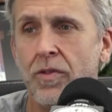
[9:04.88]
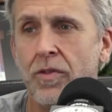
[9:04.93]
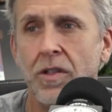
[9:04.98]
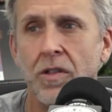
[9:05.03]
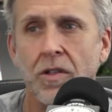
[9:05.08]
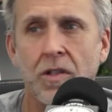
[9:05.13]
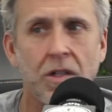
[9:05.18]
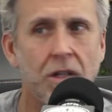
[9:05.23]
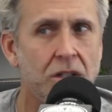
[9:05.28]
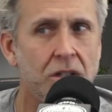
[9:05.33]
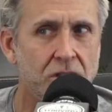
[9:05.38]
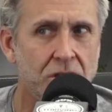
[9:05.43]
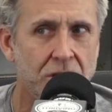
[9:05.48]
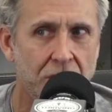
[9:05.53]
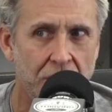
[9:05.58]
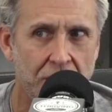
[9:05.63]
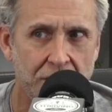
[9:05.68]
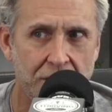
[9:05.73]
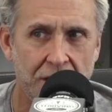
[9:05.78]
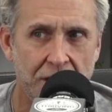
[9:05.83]
your conscious
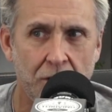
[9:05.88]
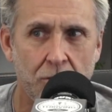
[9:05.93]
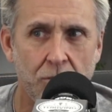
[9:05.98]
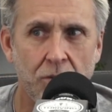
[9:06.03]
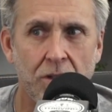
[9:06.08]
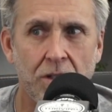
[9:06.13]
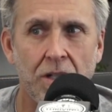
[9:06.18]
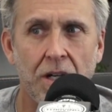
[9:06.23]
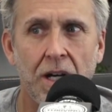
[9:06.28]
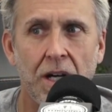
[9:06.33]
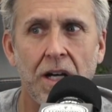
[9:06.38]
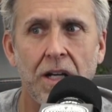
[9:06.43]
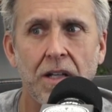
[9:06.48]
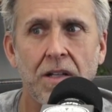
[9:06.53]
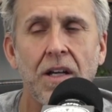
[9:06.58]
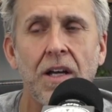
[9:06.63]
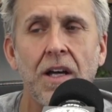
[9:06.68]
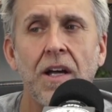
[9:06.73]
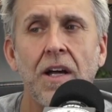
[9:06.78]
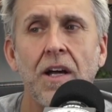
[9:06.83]
contact with God,
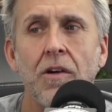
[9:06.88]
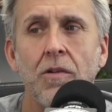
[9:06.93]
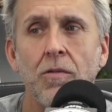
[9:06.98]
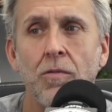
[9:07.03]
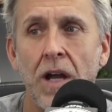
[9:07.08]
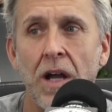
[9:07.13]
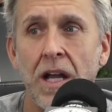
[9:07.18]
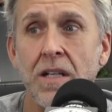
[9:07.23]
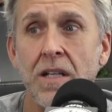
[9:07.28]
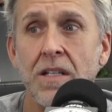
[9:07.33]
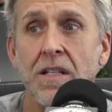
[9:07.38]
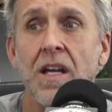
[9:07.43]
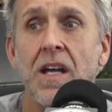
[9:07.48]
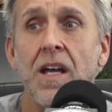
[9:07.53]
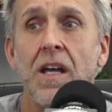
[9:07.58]
right?